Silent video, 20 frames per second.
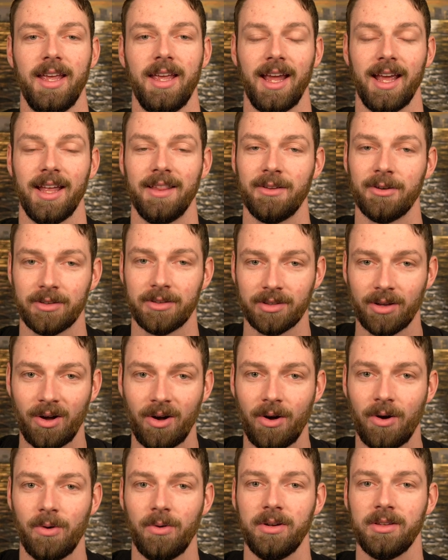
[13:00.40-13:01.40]
and there is
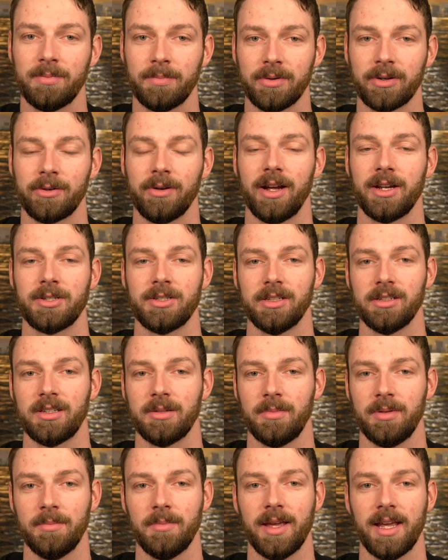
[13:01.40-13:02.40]
always progression to
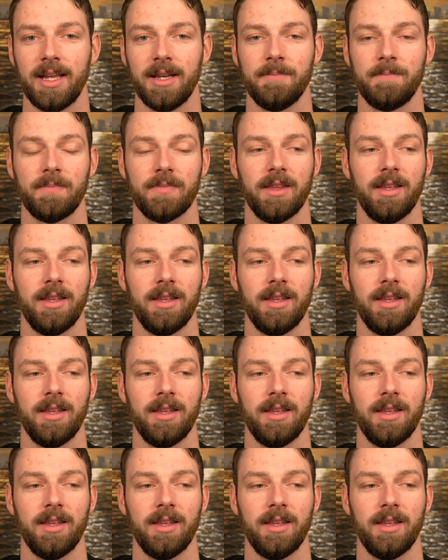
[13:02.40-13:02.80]
be made.